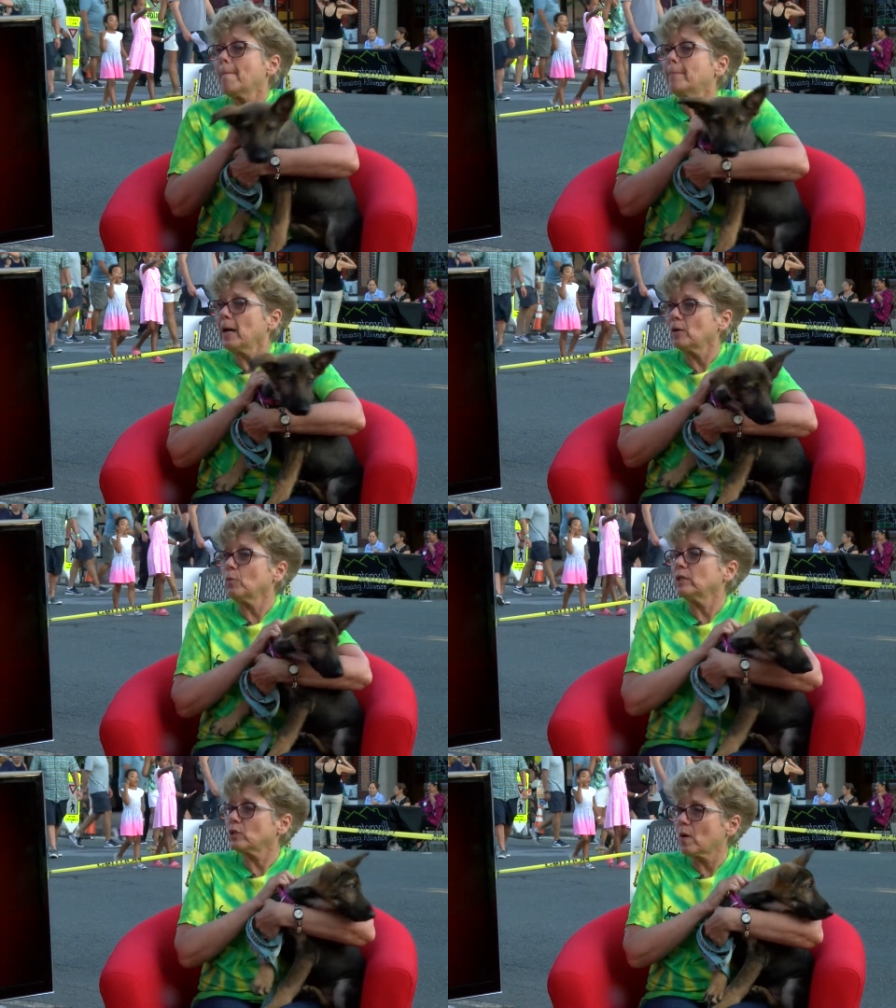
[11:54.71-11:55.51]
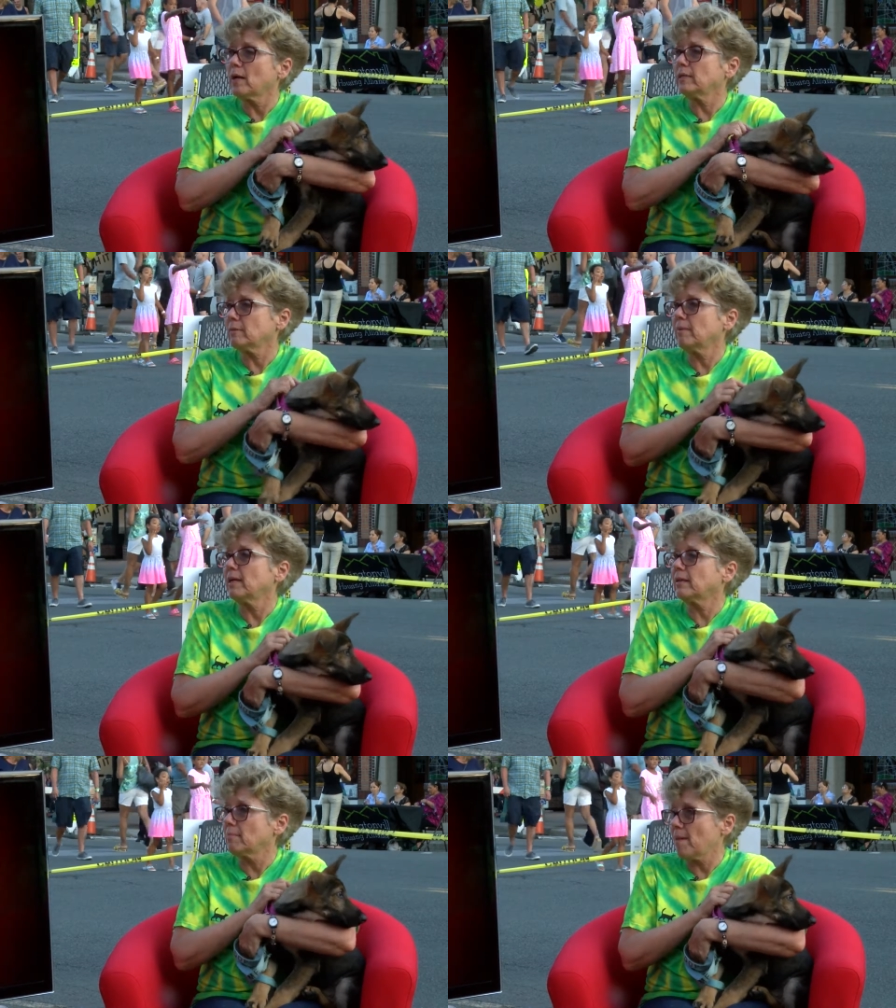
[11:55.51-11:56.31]
but we're trying to
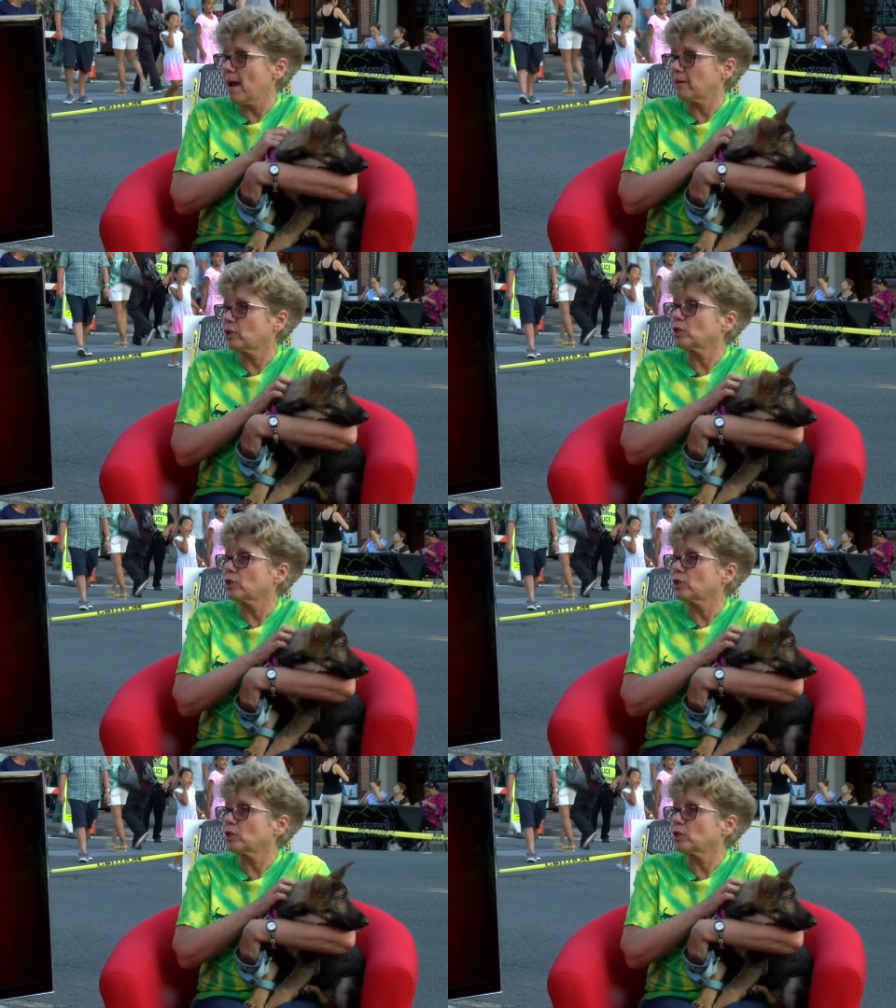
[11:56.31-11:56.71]
make the match.